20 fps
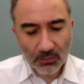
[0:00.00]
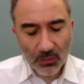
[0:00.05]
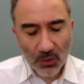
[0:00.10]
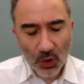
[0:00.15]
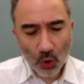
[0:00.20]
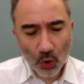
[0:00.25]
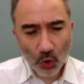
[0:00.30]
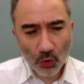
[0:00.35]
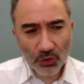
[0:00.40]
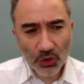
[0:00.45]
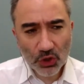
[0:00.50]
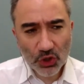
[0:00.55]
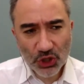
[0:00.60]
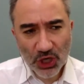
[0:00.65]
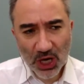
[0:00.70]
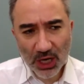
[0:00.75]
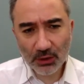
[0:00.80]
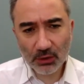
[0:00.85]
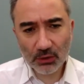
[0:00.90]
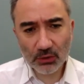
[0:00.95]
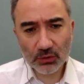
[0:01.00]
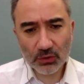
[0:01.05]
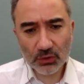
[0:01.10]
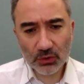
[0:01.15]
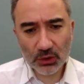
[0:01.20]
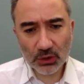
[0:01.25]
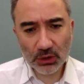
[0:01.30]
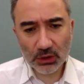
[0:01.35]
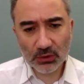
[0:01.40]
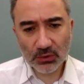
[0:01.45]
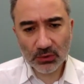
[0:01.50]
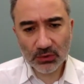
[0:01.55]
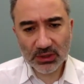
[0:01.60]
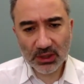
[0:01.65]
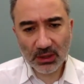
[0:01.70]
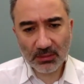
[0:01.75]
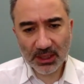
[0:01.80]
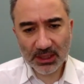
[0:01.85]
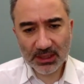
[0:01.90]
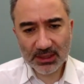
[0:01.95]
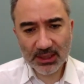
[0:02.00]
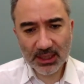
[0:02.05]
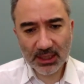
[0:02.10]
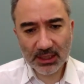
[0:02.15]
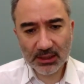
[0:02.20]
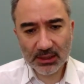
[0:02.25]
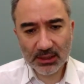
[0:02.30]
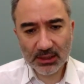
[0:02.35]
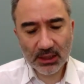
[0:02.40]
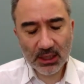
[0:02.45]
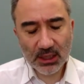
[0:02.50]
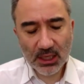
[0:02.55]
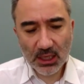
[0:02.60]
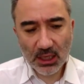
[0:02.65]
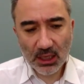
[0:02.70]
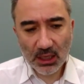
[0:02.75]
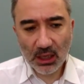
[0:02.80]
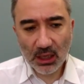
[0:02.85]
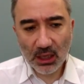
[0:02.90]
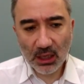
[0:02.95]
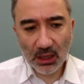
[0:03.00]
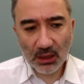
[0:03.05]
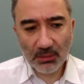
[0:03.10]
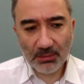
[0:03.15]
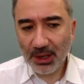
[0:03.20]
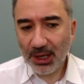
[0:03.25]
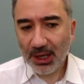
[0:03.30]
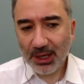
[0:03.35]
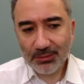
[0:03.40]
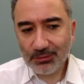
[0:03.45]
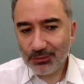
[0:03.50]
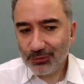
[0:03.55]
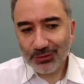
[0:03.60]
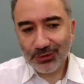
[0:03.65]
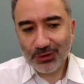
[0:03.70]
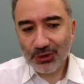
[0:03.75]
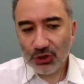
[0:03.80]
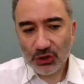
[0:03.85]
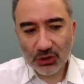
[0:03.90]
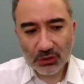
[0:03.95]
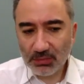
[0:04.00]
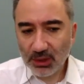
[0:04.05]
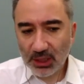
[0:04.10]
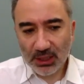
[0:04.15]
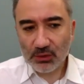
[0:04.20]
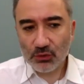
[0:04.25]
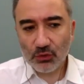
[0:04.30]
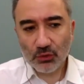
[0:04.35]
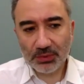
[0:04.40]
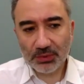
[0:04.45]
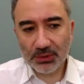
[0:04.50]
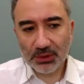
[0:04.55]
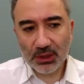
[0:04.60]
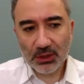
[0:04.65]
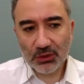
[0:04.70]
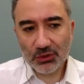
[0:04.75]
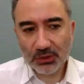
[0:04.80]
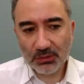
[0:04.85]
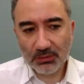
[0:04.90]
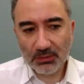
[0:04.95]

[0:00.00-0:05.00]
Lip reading: overshadowed to some extent by tradition, by interpretation,